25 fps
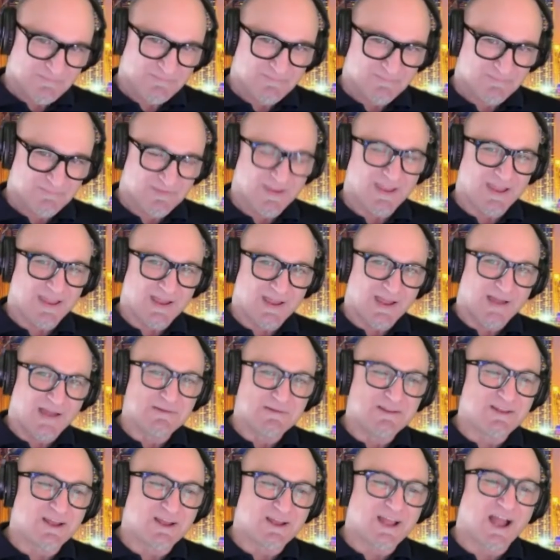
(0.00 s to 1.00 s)
Yeah, I
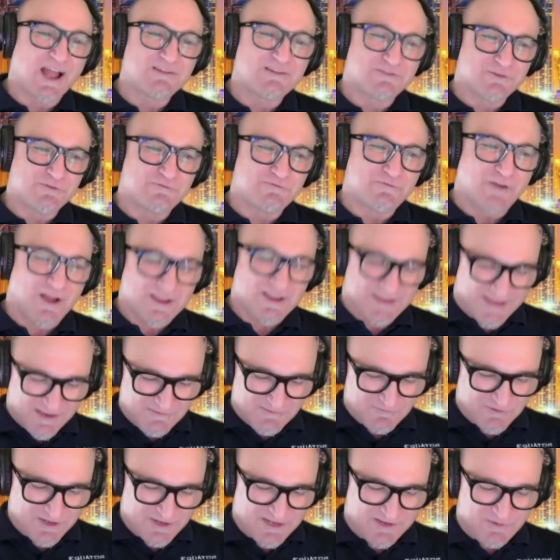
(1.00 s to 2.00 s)
mean, like I
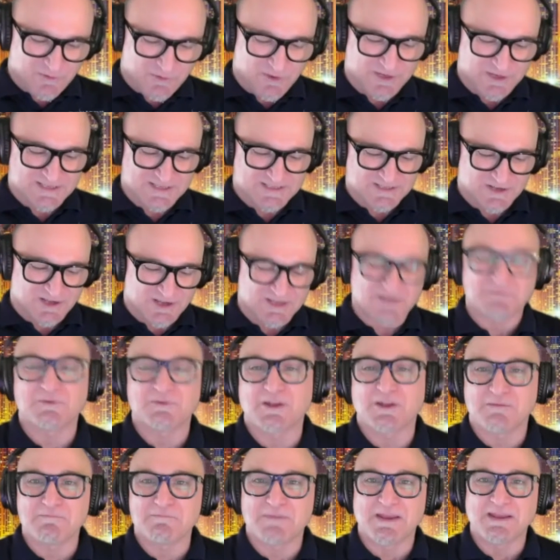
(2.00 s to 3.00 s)
get really quite excited
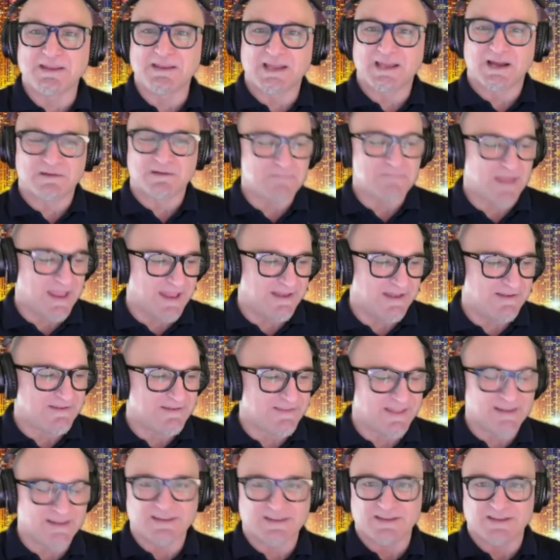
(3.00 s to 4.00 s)
when I meet young men
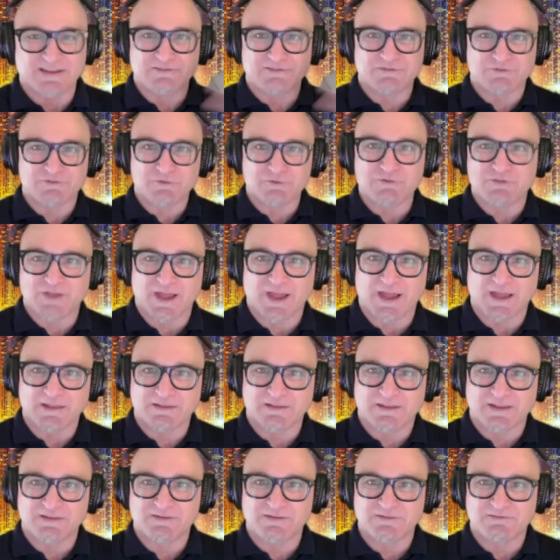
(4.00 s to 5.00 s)
that can do that.
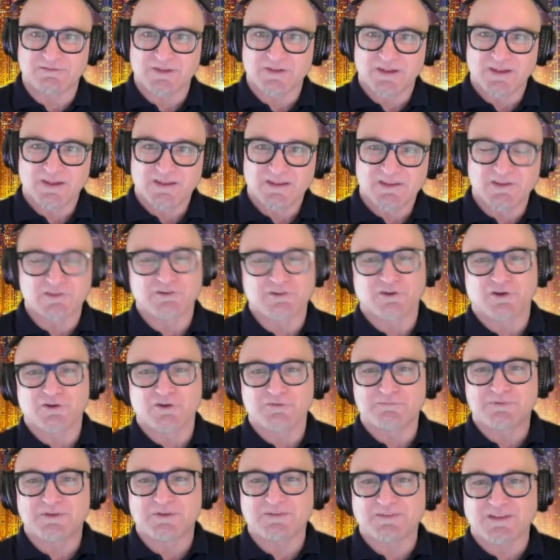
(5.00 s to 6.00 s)

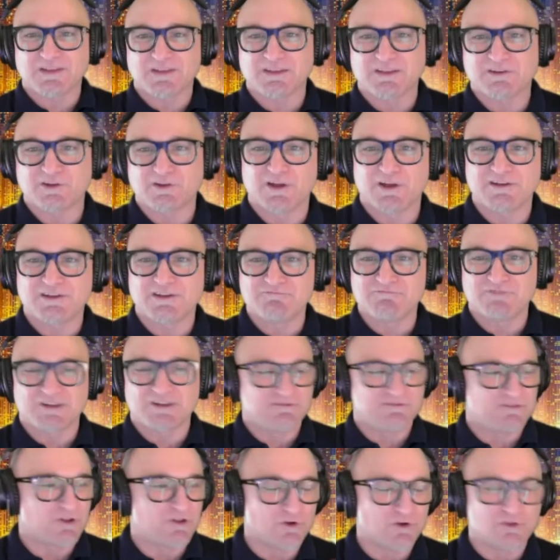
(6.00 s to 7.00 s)
Because I didn't
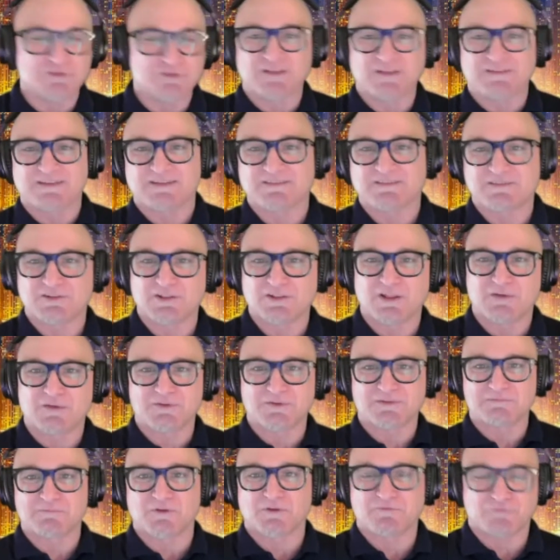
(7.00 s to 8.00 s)
really learn this until I
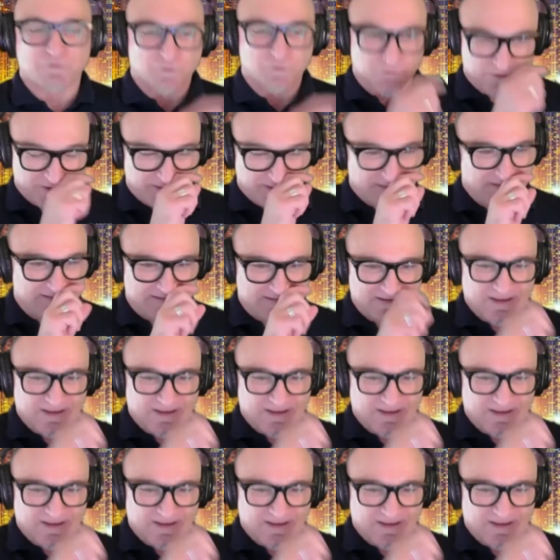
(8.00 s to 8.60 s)
was in my 40s.